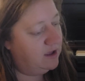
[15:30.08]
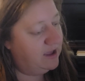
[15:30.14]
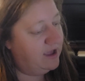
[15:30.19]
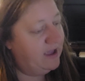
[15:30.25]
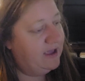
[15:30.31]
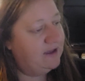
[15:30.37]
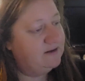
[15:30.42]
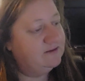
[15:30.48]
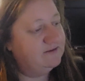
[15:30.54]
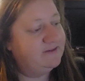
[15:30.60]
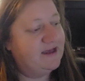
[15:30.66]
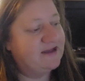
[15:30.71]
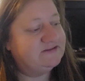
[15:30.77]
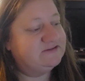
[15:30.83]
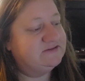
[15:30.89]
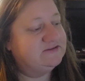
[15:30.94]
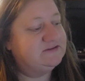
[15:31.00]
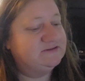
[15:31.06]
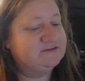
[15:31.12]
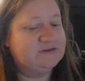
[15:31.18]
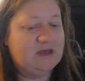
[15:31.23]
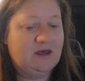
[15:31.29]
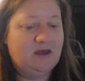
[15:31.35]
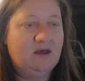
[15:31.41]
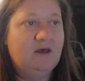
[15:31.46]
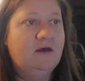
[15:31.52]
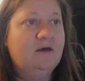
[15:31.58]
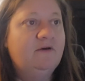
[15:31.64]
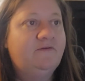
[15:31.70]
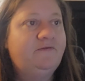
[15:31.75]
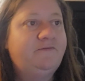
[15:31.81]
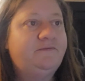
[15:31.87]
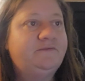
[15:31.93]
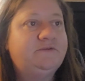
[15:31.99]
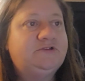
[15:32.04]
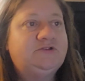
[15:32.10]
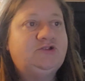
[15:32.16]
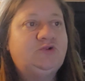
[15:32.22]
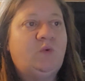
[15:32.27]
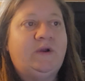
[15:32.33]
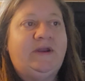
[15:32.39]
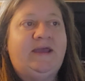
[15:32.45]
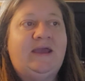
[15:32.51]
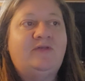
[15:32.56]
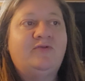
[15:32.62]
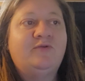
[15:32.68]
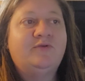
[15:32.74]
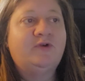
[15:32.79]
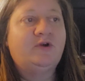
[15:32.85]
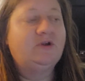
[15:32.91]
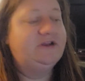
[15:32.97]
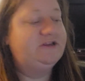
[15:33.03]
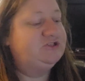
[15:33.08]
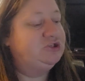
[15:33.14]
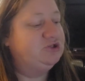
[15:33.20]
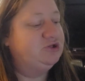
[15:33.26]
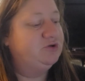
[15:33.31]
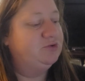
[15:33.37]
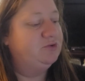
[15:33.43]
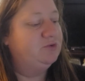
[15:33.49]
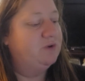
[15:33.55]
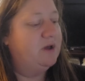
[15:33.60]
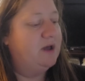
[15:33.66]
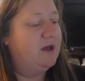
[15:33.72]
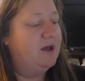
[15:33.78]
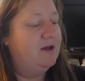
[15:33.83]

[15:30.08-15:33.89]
And that's 28 through 32.